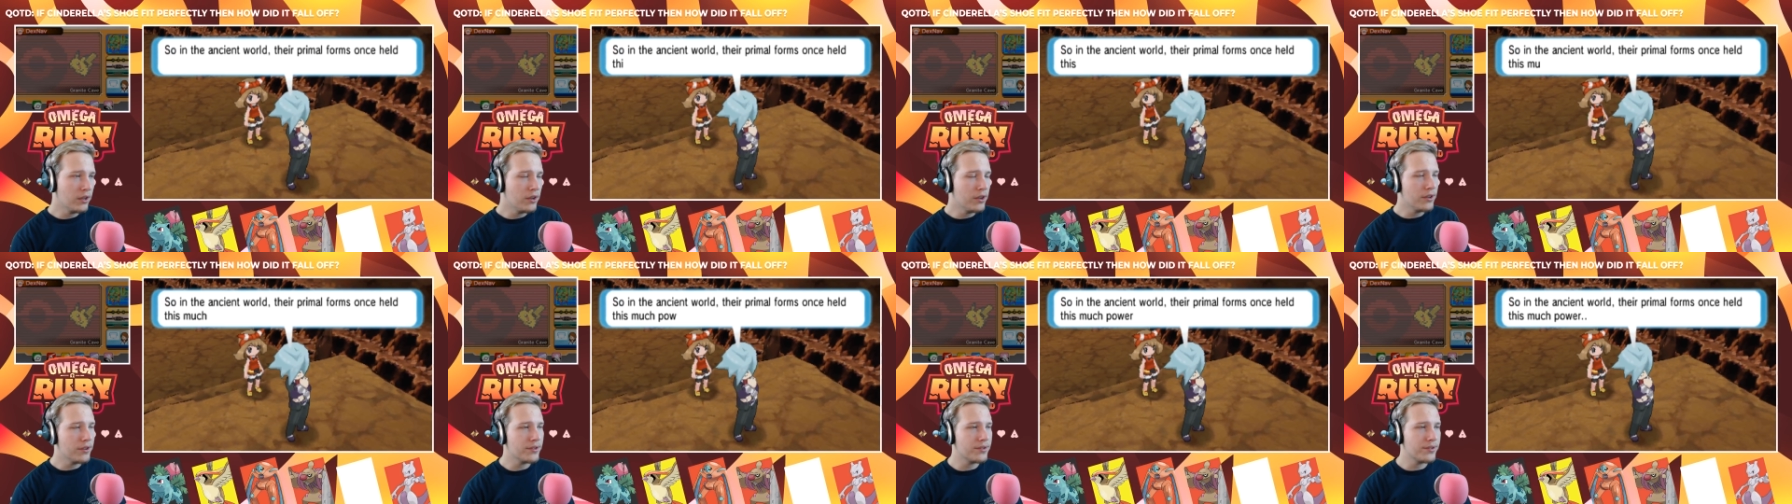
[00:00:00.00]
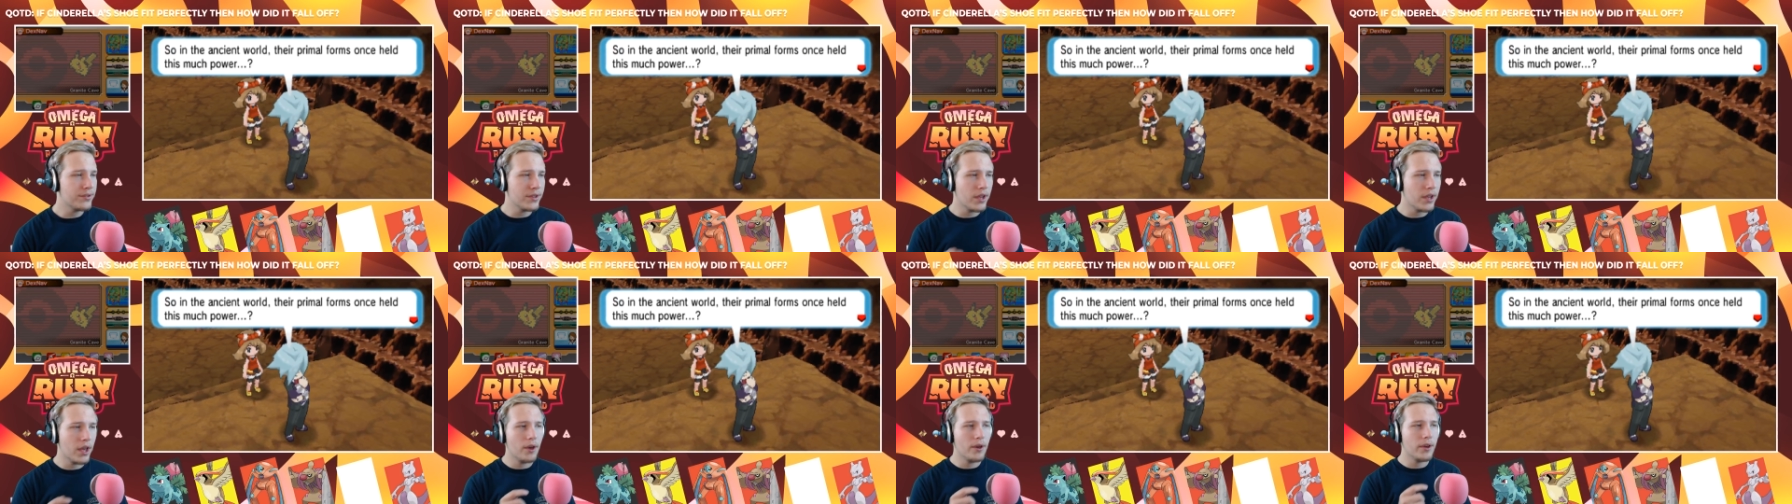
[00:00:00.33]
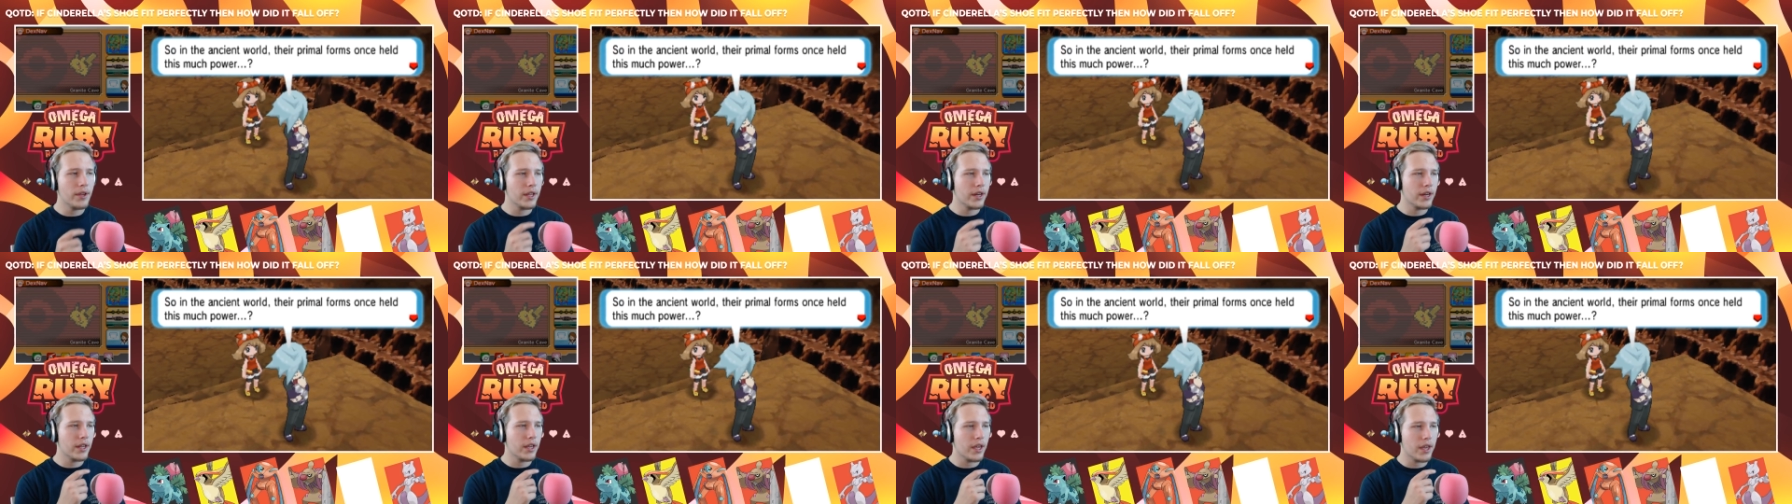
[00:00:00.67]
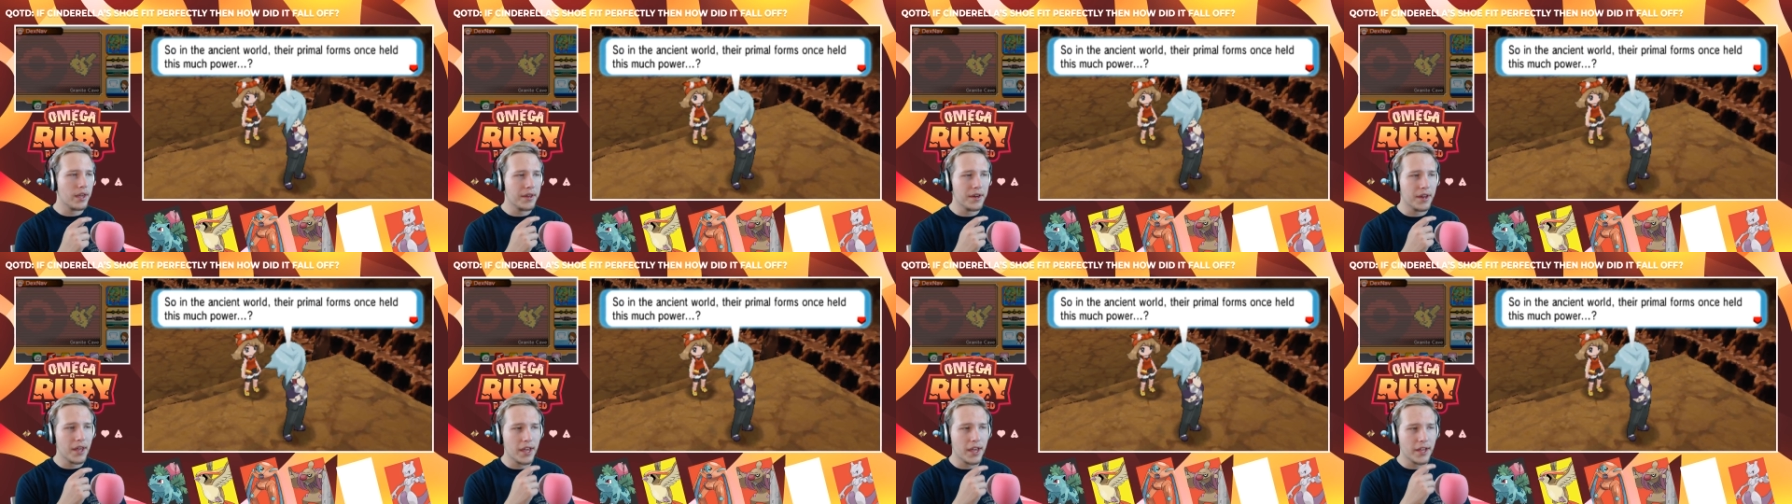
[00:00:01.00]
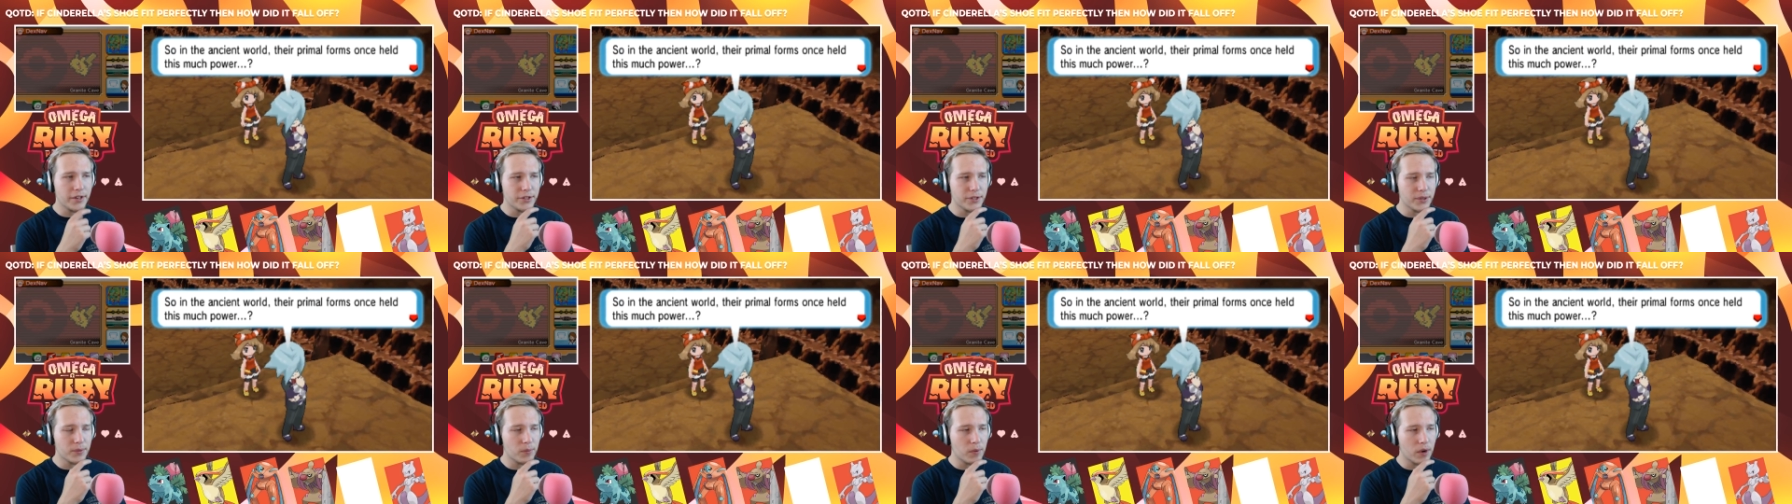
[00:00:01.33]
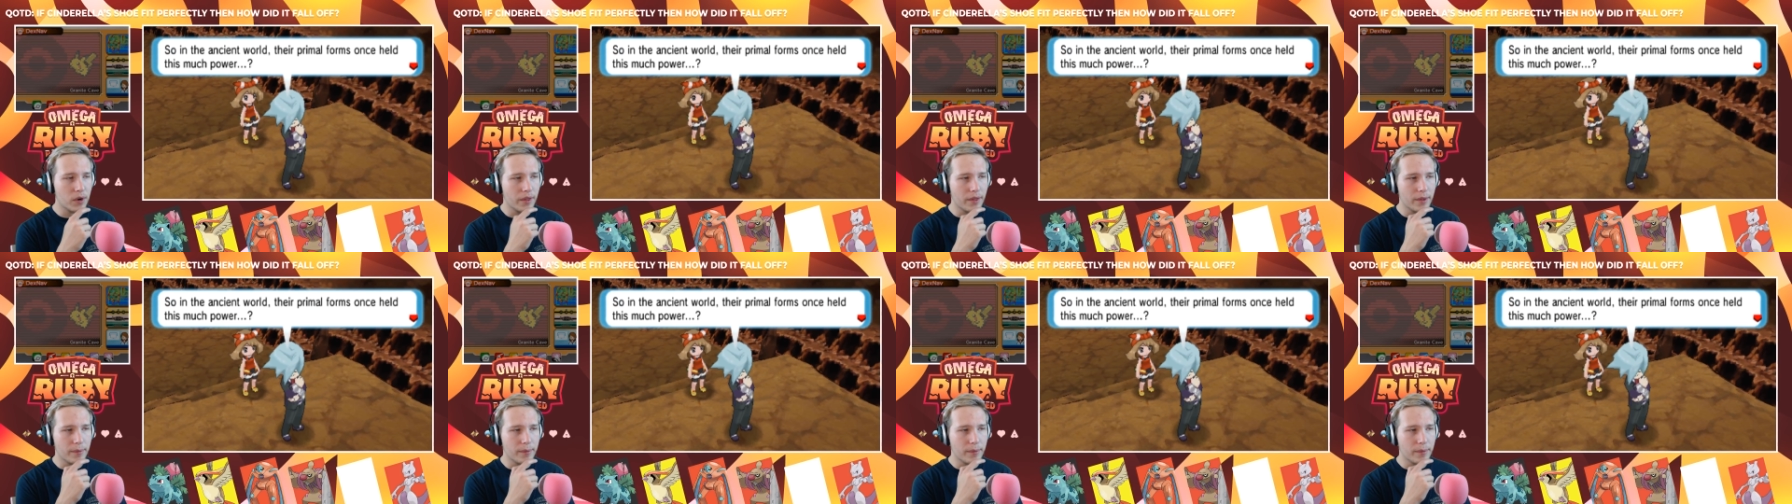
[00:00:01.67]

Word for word: So, in an ancient world,